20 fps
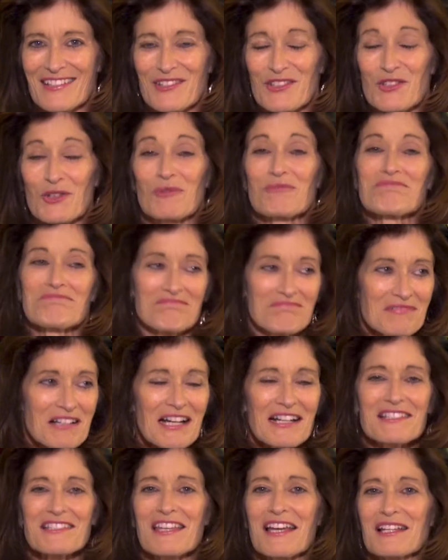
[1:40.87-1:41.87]
So
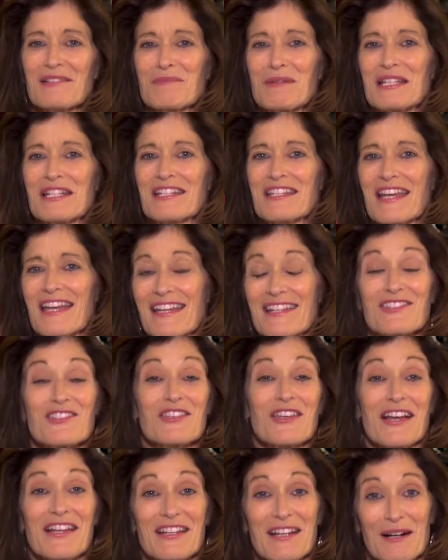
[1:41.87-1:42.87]
contact me today and
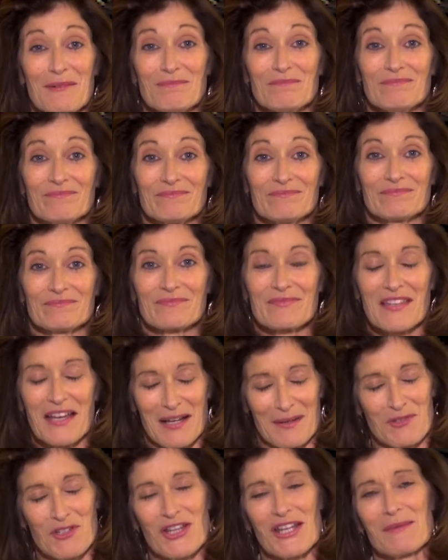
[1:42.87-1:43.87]
sign up.
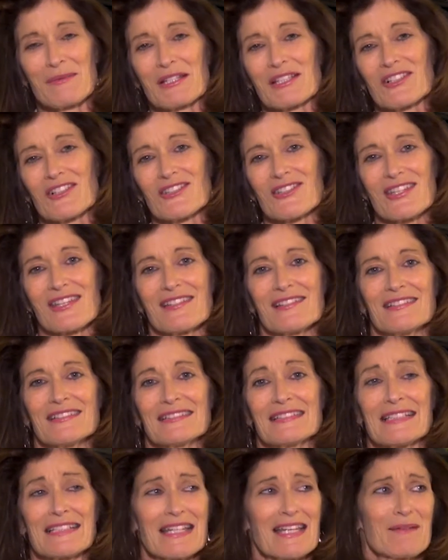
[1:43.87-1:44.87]
I'm Jennie McNulty,
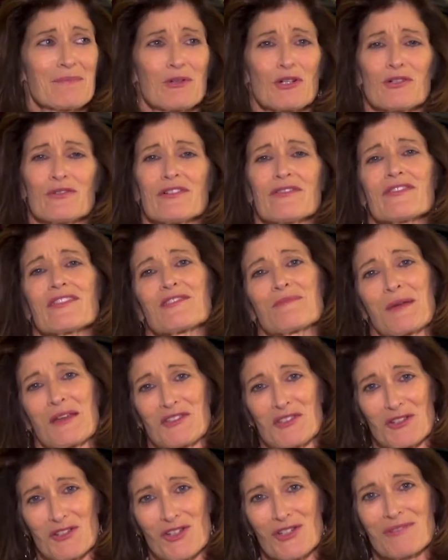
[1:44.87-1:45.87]
and I approve of this
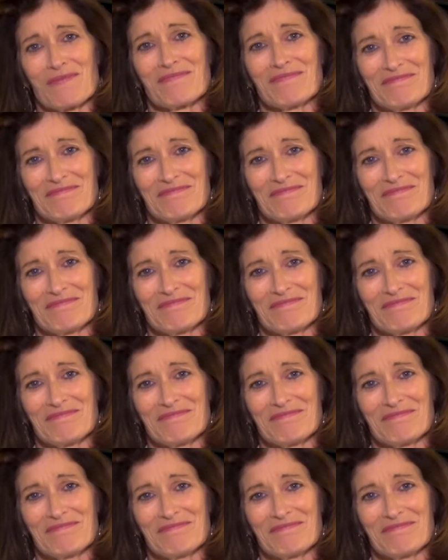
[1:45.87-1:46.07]
message.